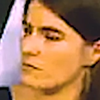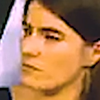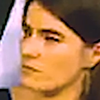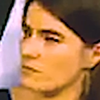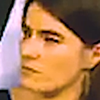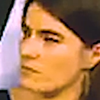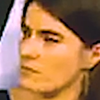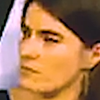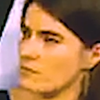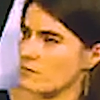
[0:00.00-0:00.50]

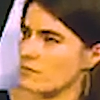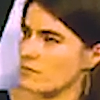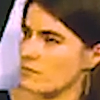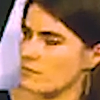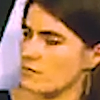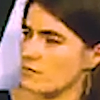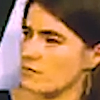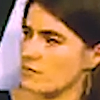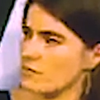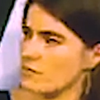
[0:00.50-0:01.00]

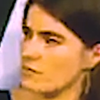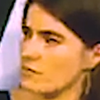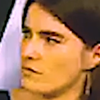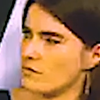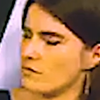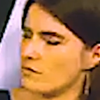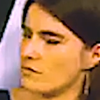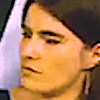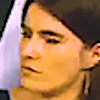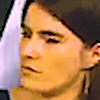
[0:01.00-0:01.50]

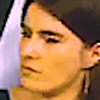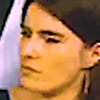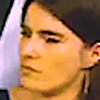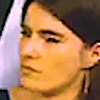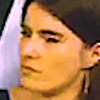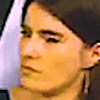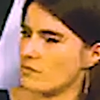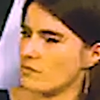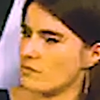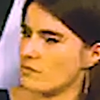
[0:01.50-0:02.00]

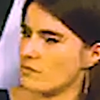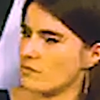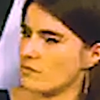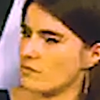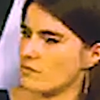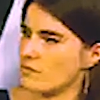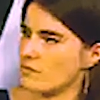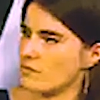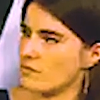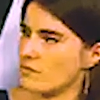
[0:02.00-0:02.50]

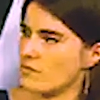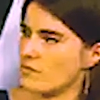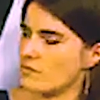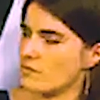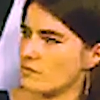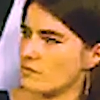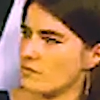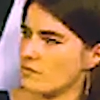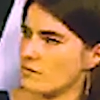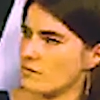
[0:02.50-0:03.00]

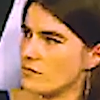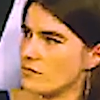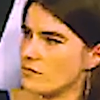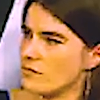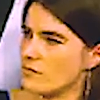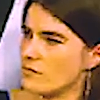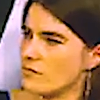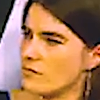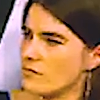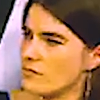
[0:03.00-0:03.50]

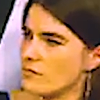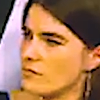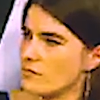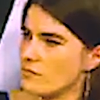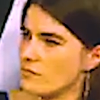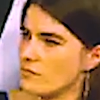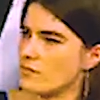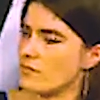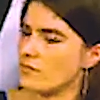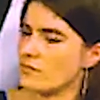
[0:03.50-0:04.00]

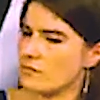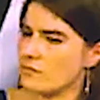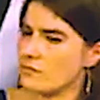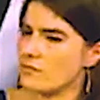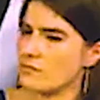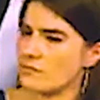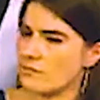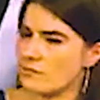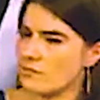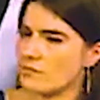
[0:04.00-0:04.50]

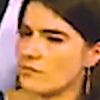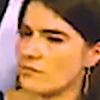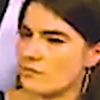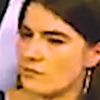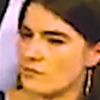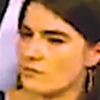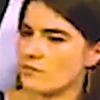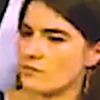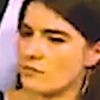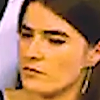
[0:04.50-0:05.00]

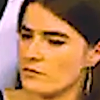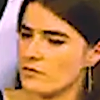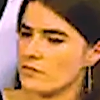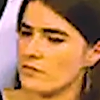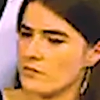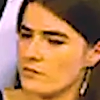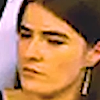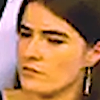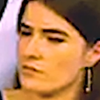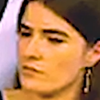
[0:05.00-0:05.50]

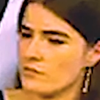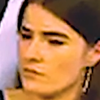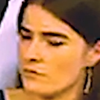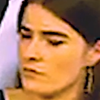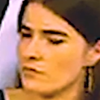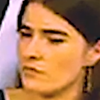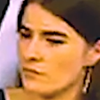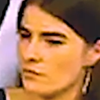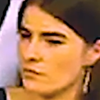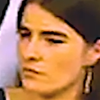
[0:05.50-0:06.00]

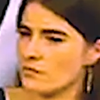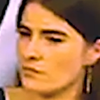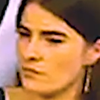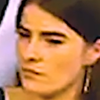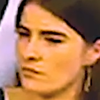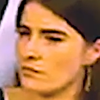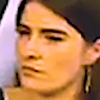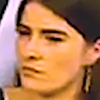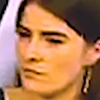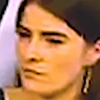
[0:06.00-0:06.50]

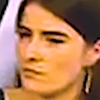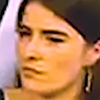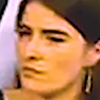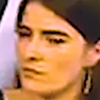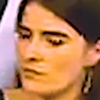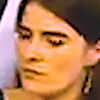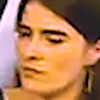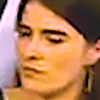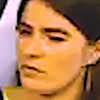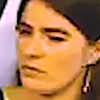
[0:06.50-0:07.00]

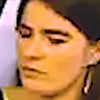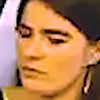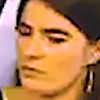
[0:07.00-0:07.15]
The person shown says nothing.